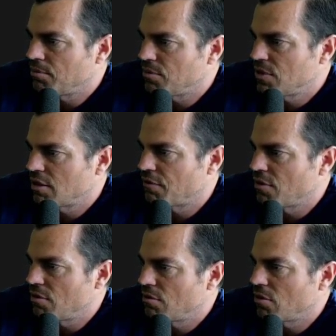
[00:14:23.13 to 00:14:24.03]

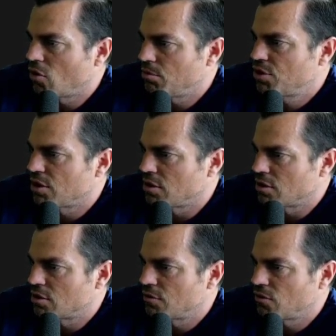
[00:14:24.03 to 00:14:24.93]
different
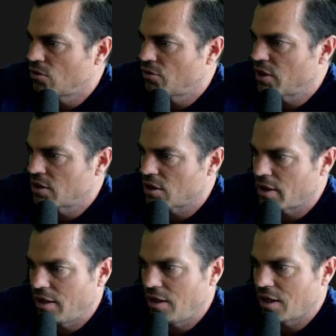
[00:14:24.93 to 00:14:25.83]
options for things
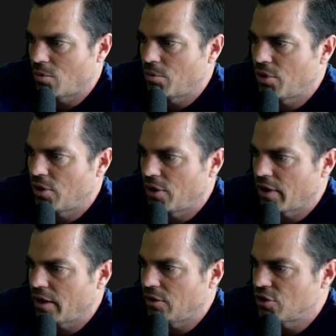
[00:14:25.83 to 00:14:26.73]
like the output
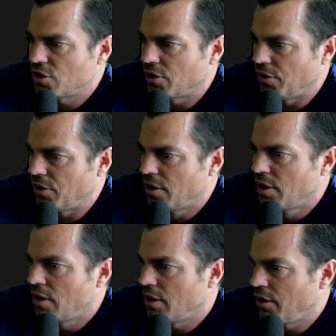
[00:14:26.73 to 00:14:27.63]
location.
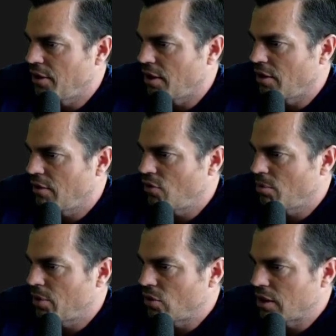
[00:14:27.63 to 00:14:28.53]
You know, if you're
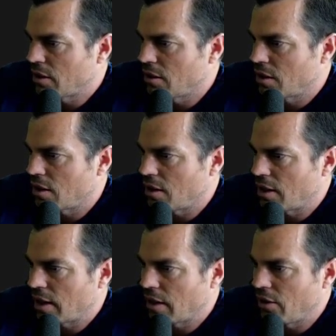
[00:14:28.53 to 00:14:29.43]
building
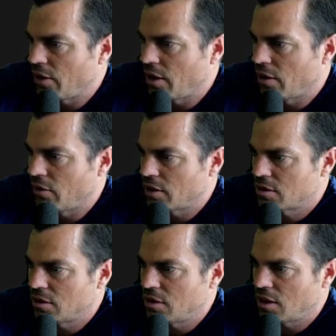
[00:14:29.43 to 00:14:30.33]
Angular, it's
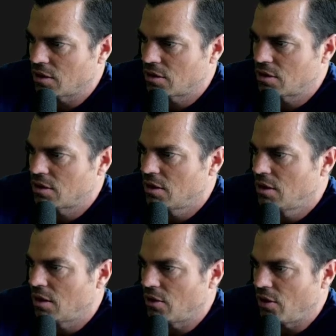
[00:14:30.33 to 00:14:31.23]
the dist
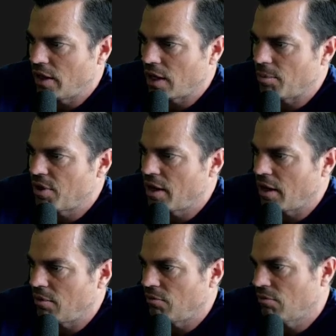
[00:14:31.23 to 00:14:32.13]
and then the app
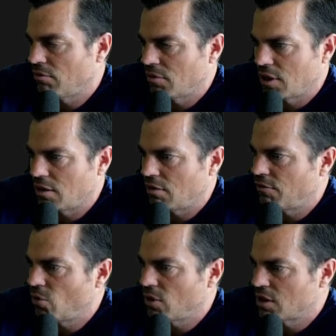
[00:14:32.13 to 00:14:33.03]
name
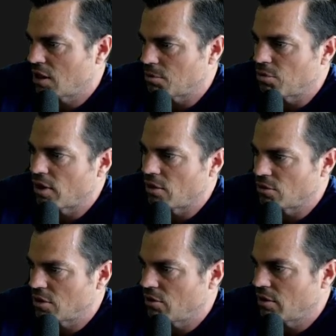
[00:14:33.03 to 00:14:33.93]
/
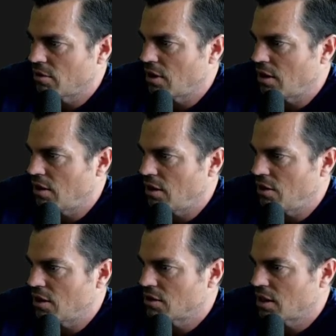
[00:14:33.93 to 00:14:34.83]
browser in
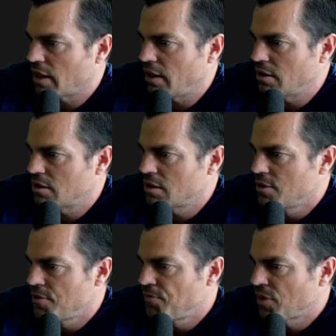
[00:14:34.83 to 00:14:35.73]
this case.
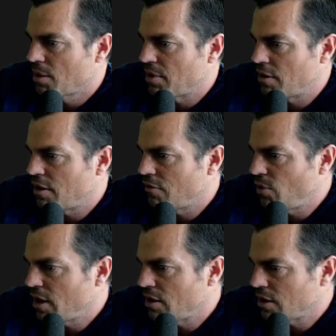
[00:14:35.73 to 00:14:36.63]
But if we
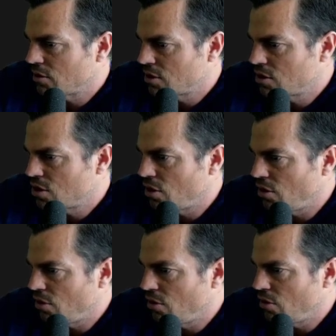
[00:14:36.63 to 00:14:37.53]
go down
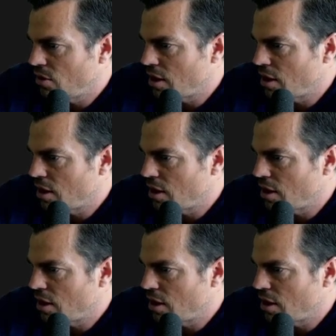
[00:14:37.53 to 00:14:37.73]
to